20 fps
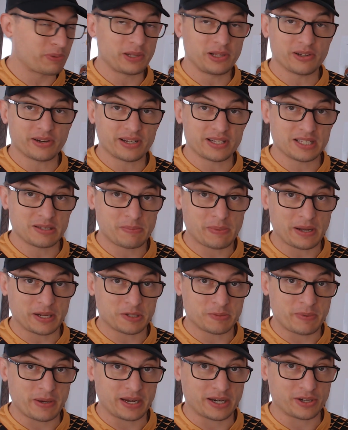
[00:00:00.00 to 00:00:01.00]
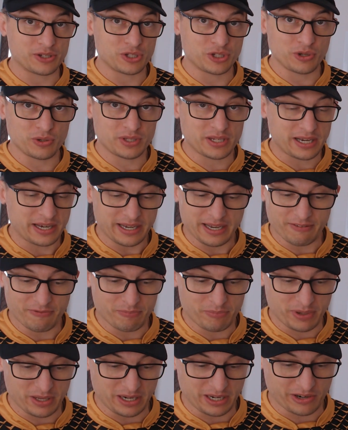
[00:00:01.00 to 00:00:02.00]
looking to bounce back because Utah haven't
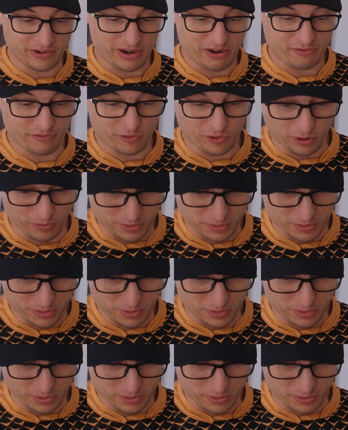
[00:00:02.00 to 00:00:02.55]
been in great form.